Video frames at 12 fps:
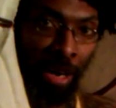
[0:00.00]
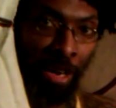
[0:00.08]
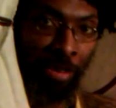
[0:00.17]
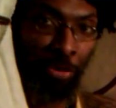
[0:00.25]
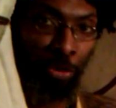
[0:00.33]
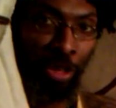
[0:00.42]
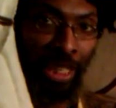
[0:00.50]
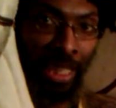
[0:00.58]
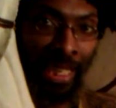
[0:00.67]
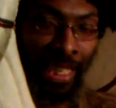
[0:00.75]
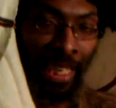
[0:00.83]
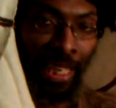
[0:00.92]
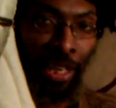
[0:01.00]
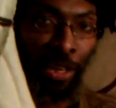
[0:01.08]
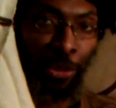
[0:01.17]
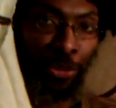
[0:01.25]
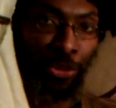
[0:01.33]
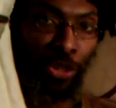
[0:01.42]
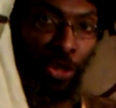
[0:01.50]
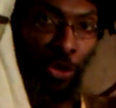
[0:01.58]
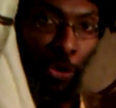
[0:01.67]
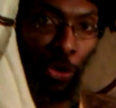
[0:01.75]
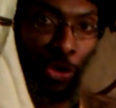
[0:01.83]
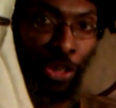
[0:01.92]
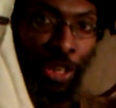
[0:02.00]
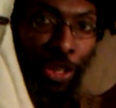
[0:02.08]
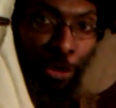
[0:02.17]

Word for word: of religios, or